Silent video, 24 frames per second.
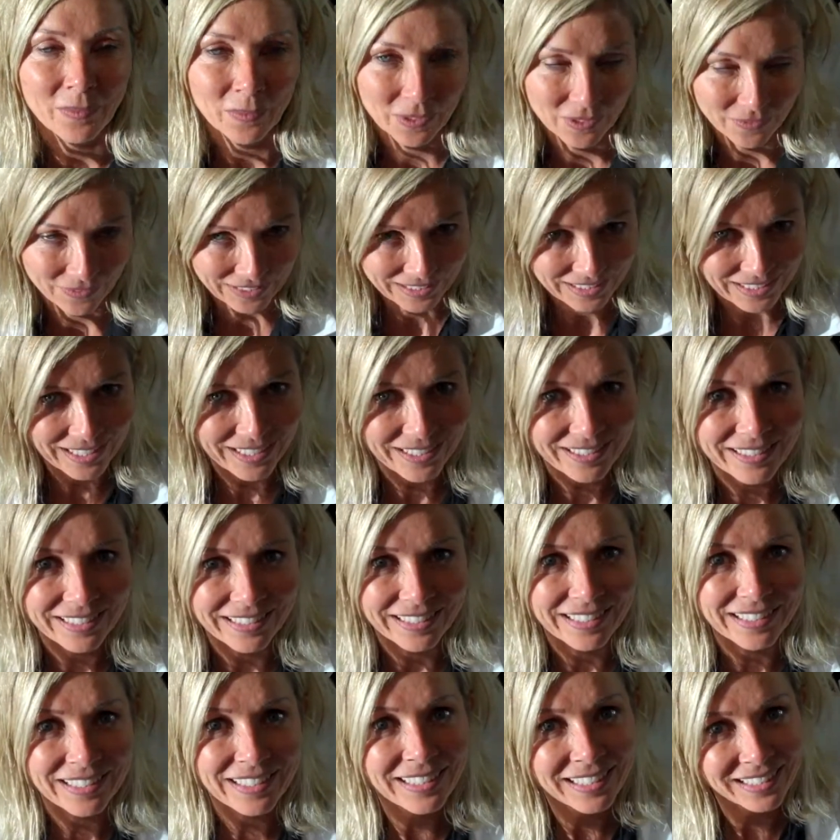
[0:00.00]
That was
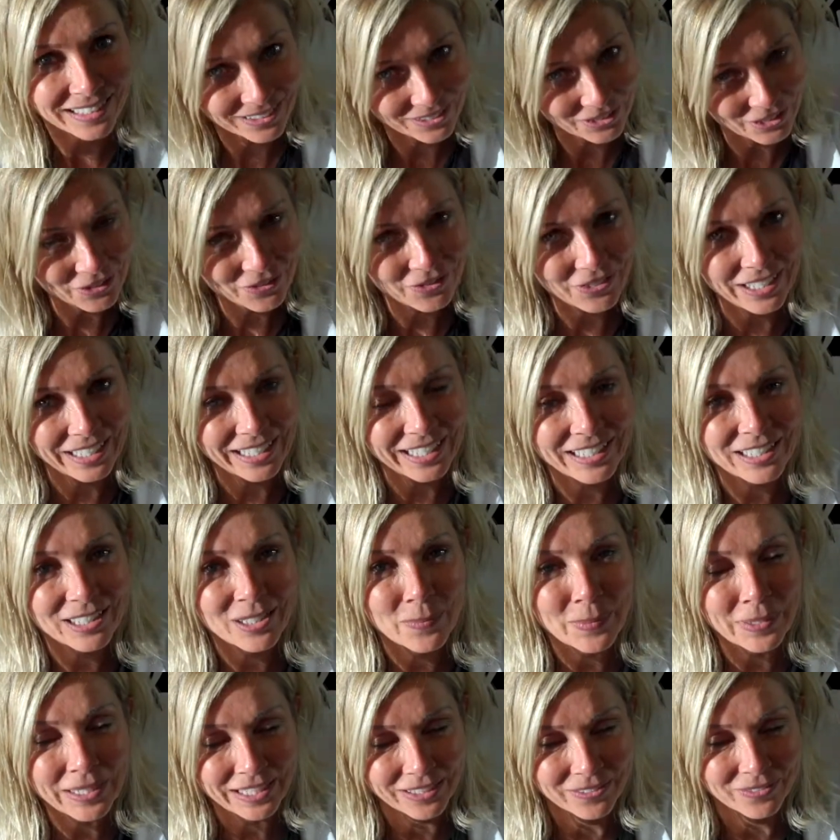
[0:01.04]
fantastic. A little nerve-wracking
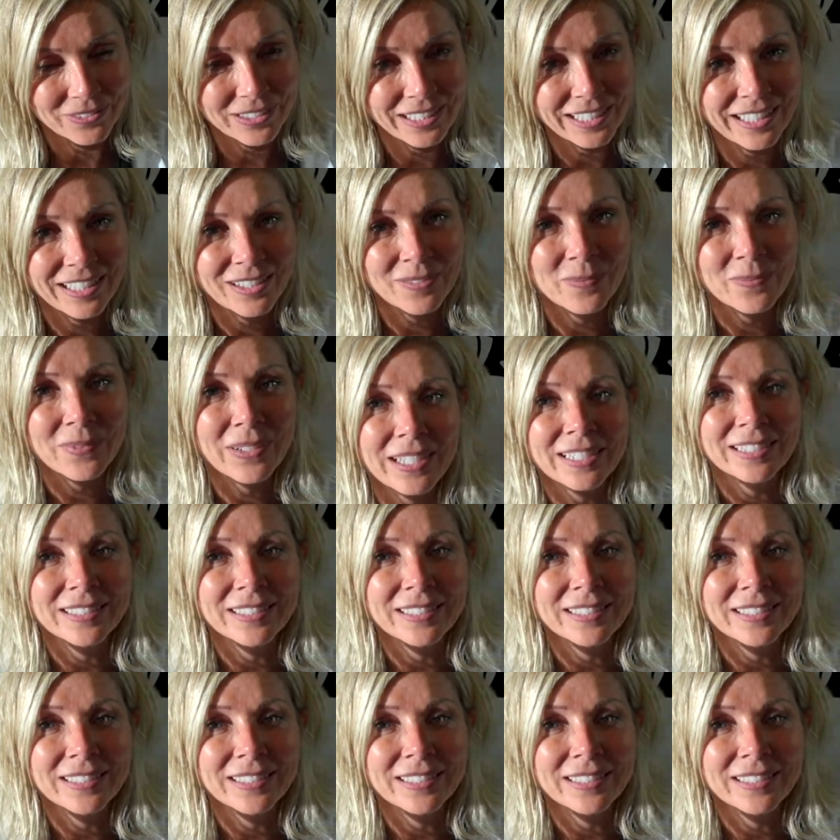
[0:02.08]
to begin with.